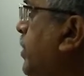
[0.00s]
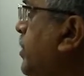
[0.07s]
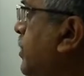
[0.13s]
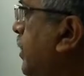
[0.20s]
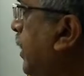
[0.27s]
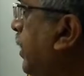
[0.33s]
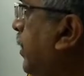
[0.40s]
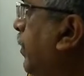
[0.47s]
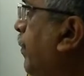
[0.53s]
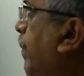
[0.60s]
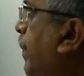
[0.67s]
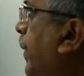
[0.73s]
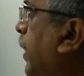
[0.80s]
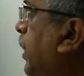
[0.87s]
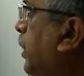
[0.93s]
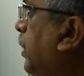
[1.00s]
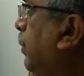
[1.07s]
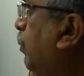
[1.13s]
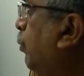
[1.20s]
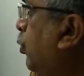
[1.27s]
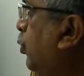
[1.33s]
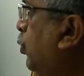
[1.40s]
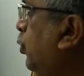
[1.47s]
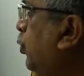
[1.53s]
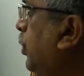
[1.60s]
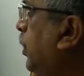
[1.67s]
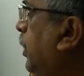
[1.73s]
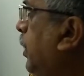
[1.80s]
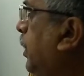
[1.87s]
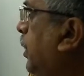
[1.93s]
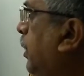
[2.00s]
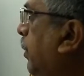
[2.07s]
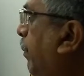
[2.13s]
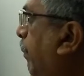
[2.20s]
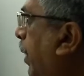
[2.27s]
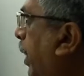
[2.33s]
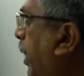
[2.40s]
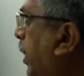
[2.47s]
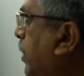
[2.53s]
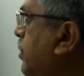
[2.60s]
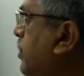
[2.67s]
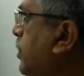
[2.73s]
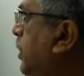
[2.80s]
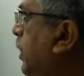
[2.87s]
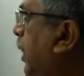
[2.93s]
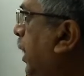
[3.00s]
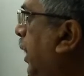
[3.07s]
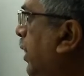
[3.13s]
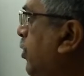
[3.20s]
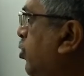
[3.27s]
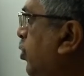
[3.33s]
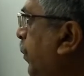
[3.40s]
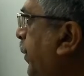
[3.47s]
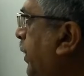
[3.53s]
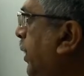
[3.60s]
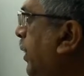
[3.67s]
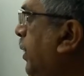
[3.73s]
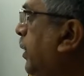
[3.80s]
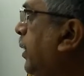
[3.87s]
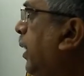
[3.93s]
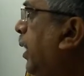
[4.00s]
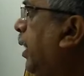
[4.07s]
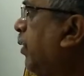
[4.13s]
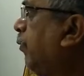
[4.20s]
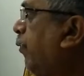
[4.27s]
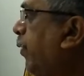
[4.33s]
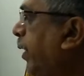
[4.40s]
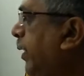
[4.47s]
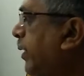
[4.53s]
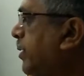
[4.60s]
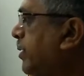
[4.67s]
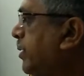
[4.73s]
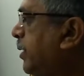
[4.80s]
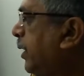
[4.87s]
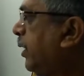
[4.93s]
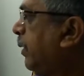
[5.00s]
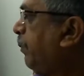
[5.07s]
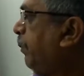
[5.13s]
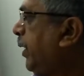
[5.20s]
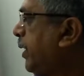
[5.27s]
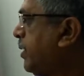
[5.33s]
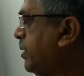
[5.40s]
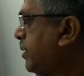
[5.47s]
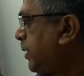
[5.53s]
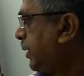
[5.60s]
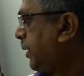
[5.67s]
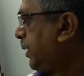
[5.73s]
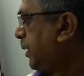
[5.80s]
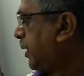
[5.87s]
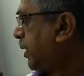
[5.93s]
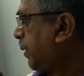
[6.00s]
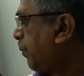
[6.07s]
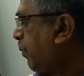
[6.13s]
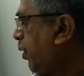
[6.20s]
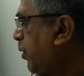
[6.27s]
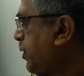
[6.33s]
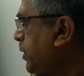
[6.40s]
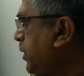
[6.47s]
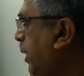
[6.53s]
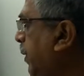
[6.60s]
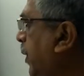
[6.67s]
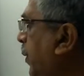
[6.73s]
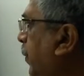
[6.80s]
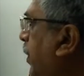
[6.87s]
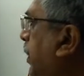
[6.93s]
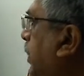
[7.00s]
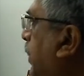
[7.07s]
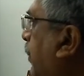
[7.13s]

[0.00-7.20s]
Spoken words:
Sun, Moon, Mars and Jupiter are friends. Please see the terminology I given in the